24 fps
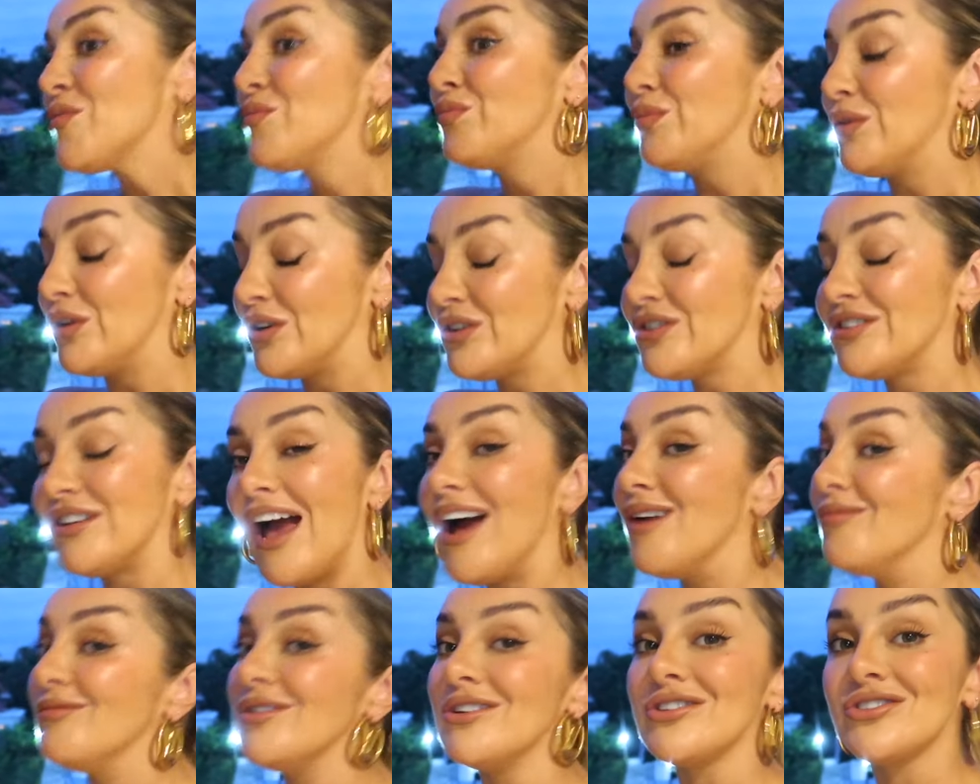But
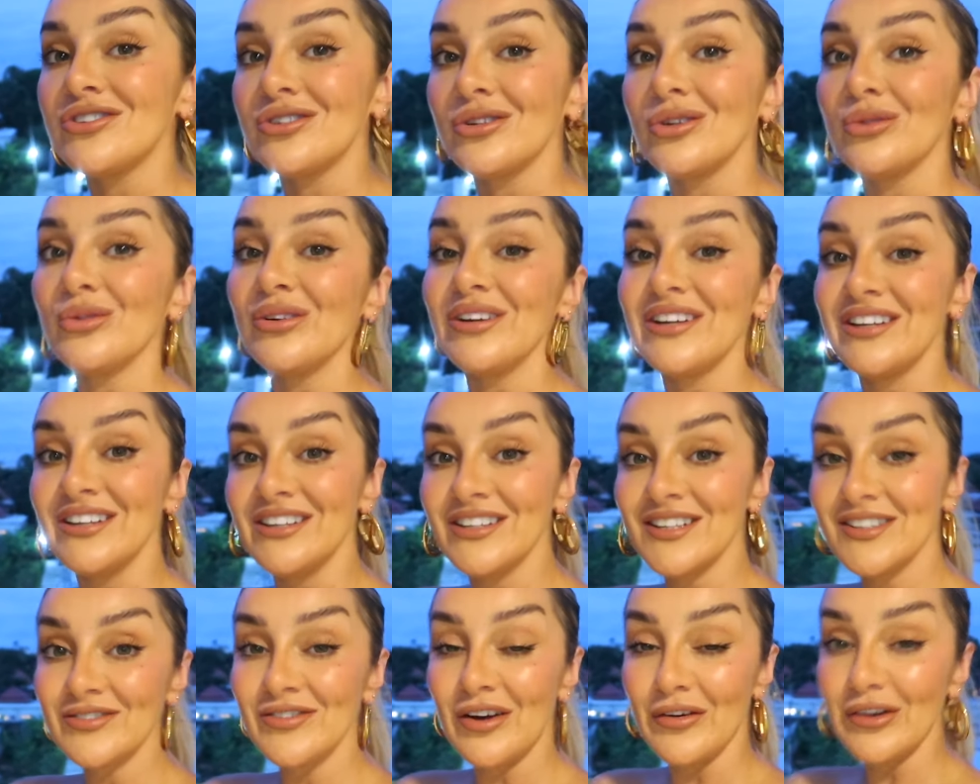yeah, Mitchell
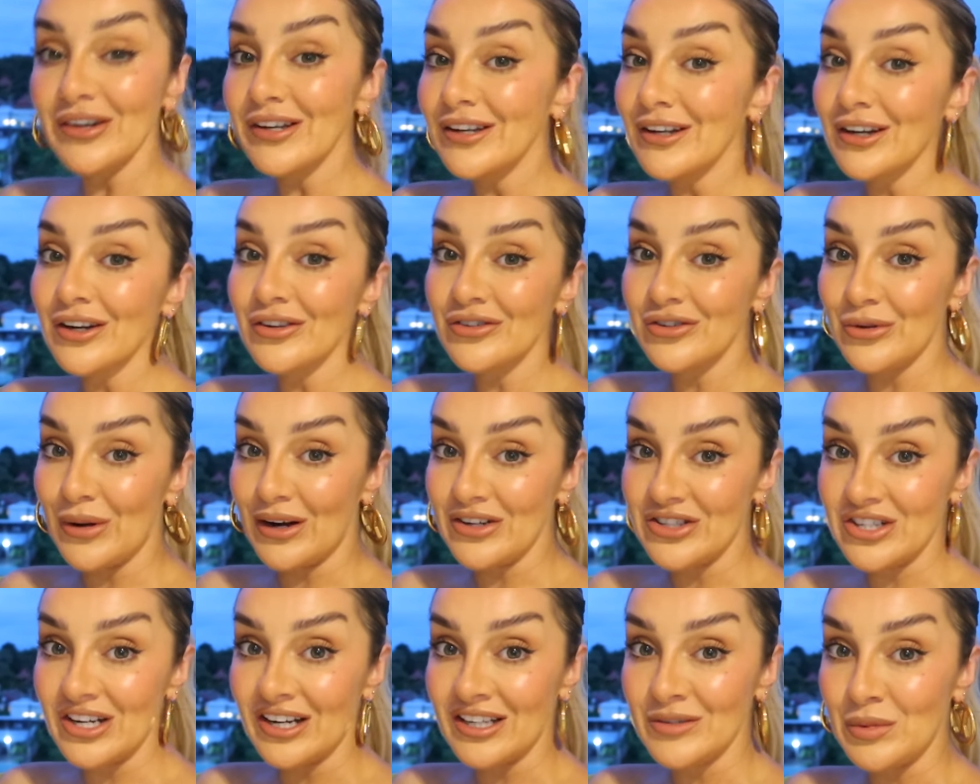is very eager to
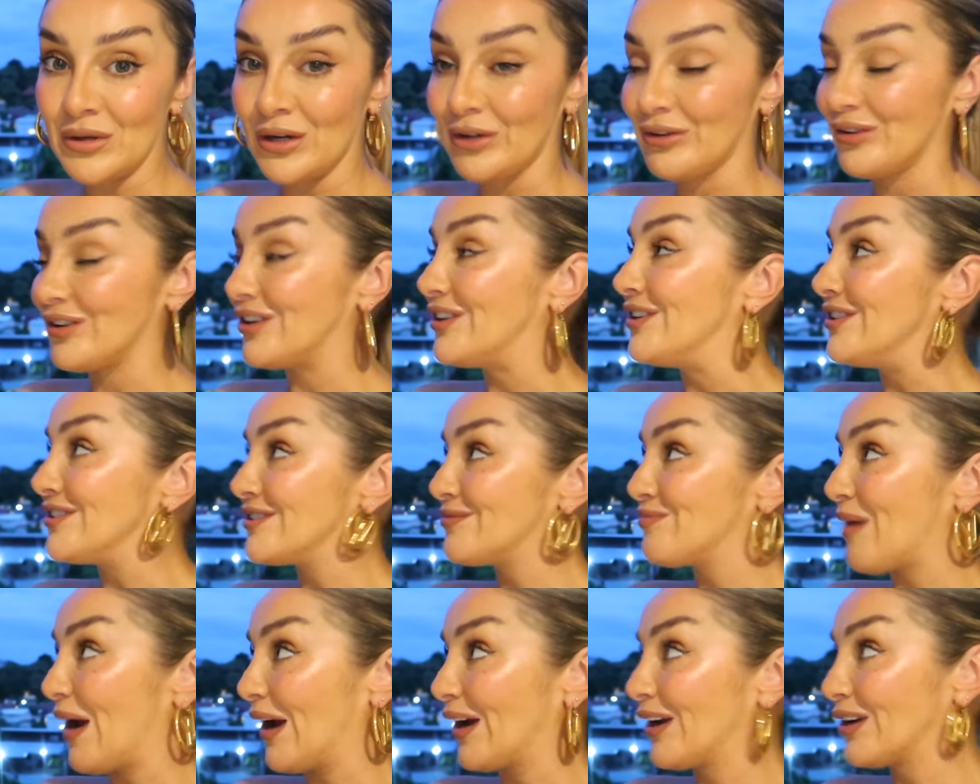actually
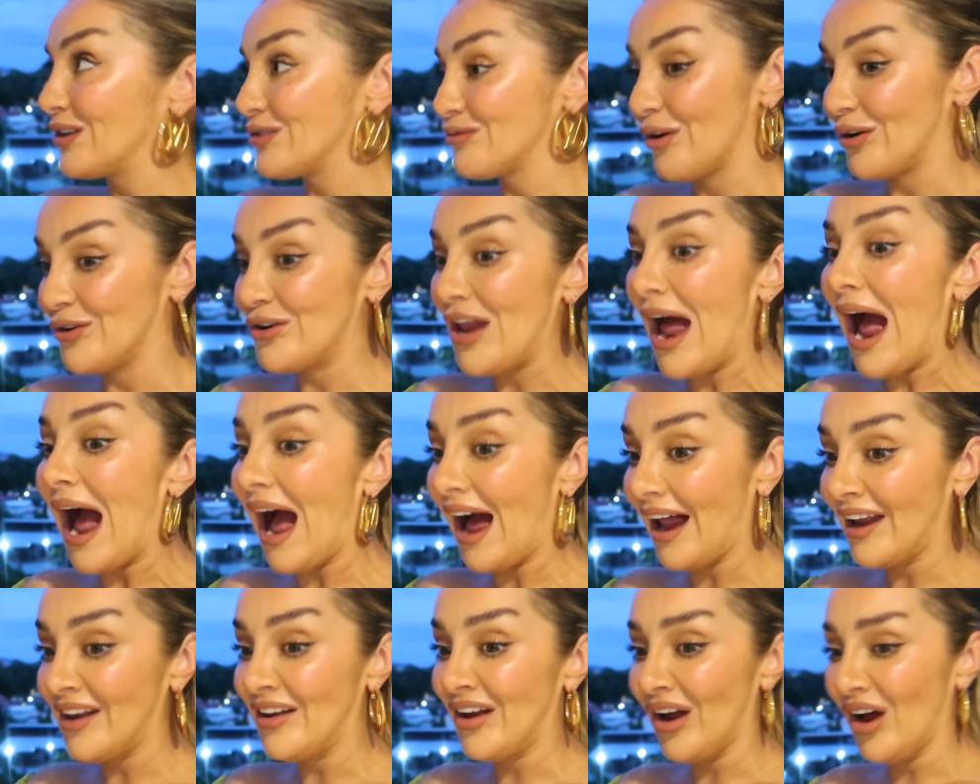experience Bangla Road
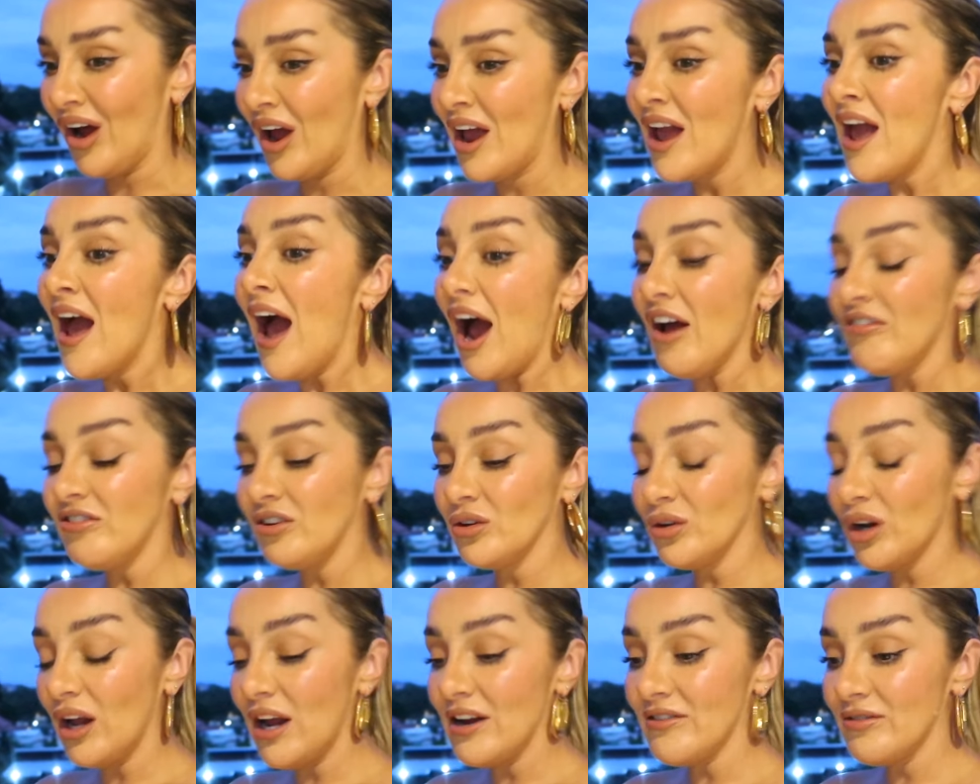at night. I
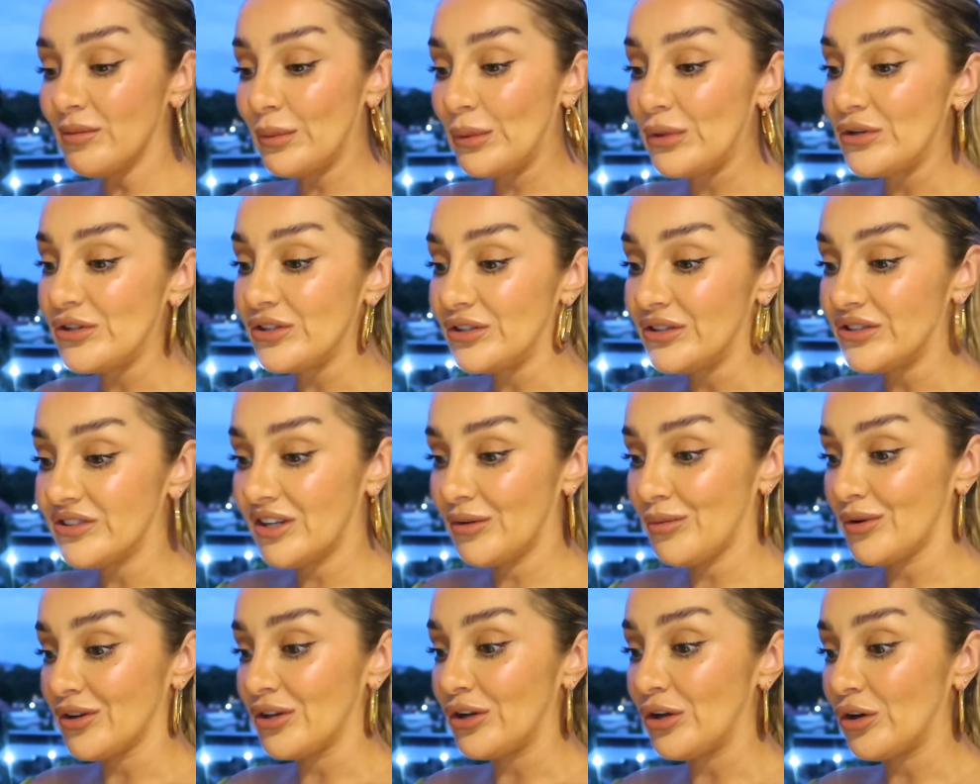feel like everyone do
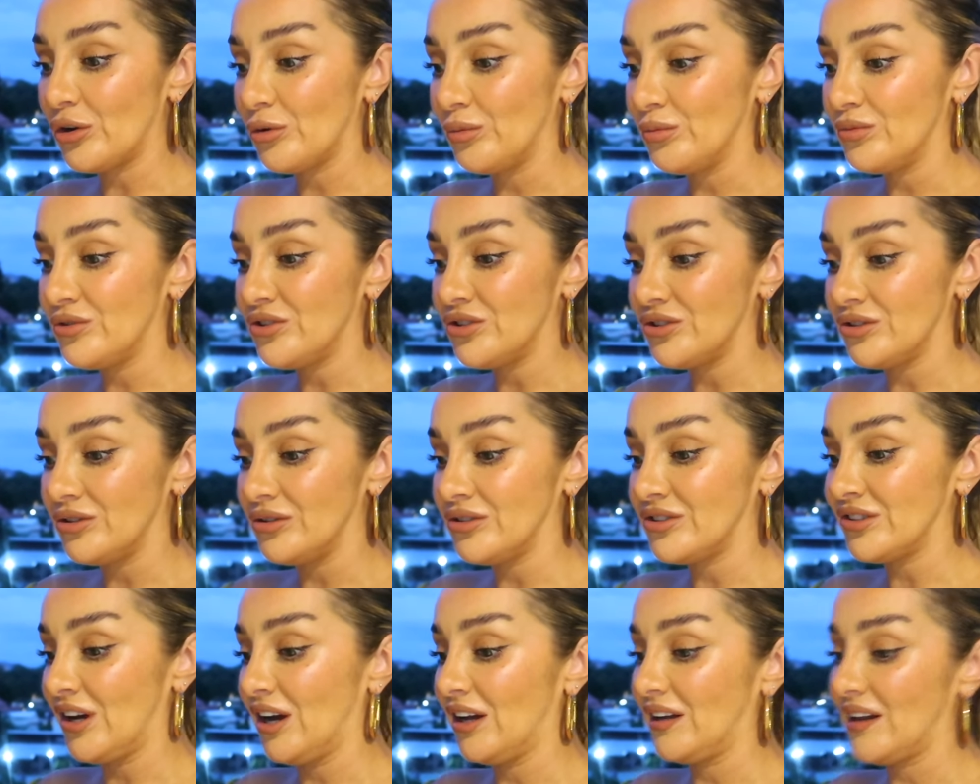say when you come to
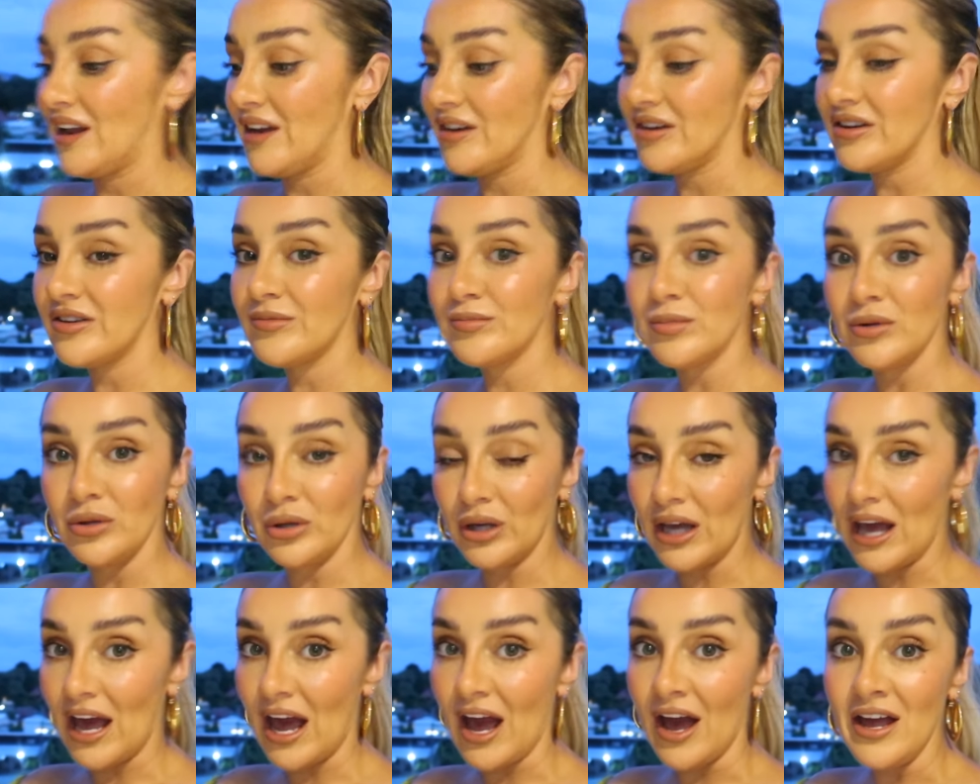Thailand,
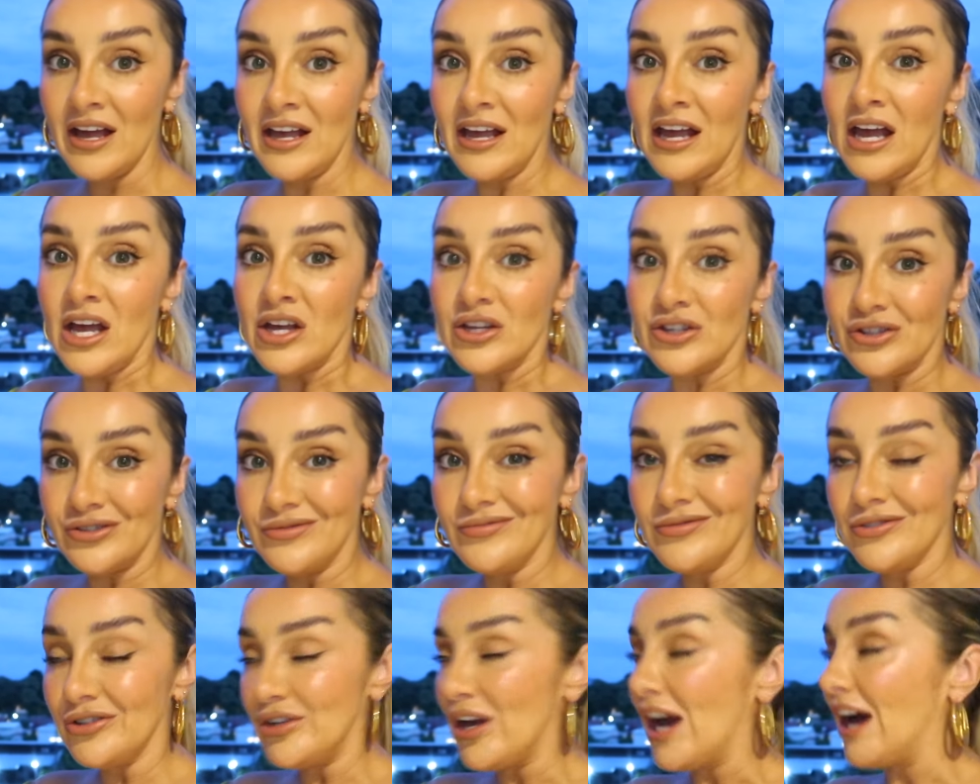Phuket,
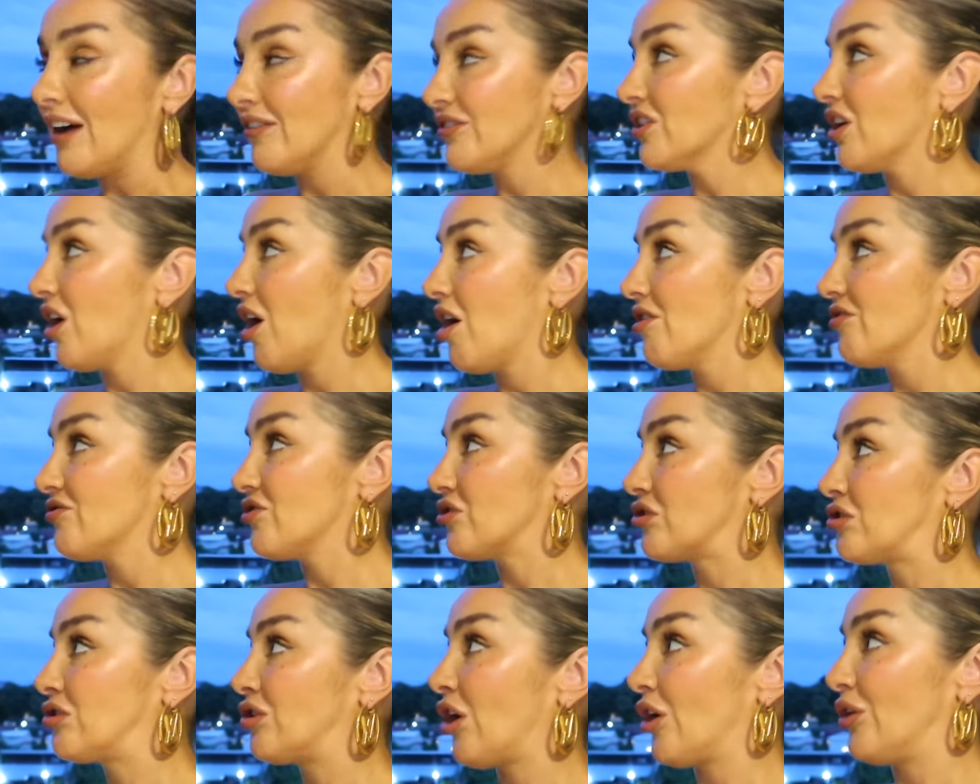you have to kind of
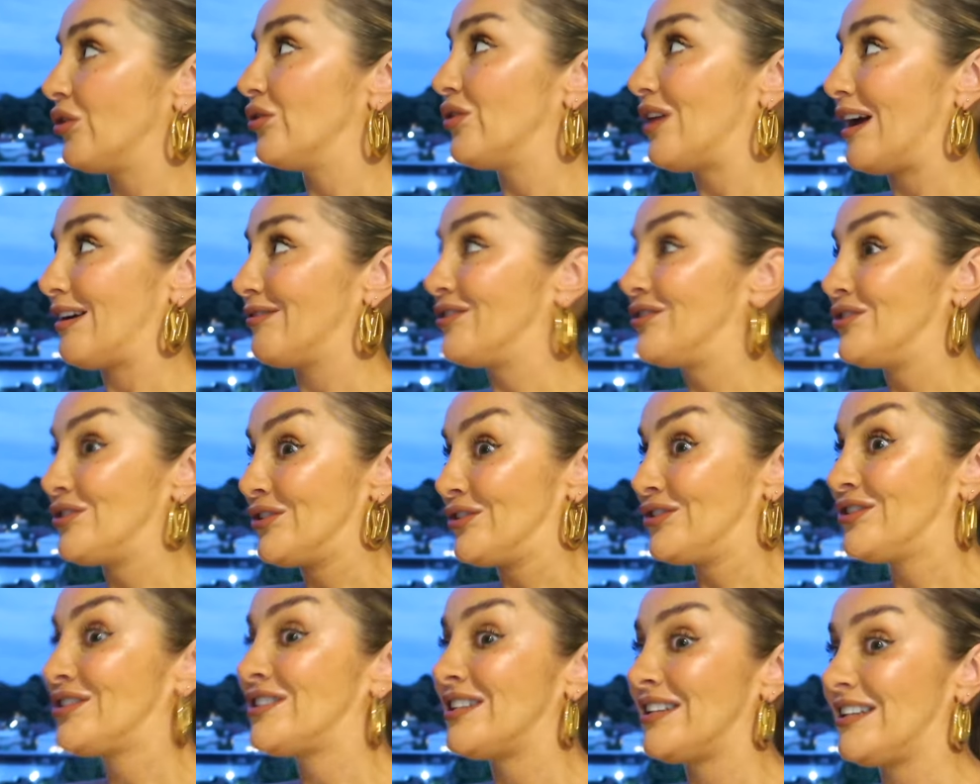just go there and
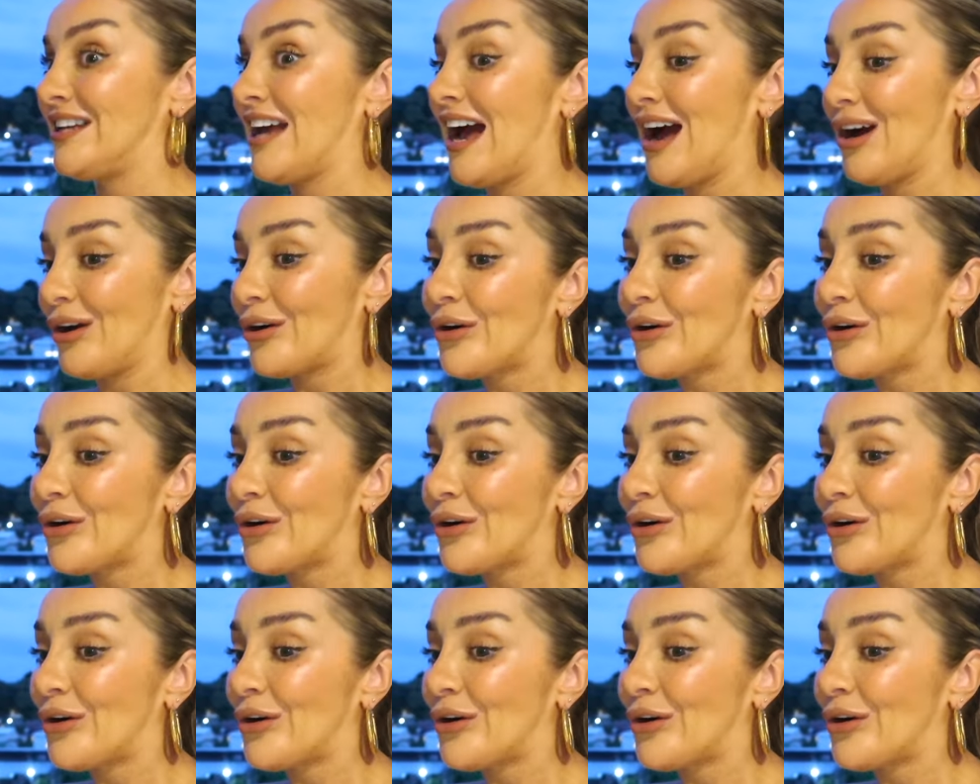just see how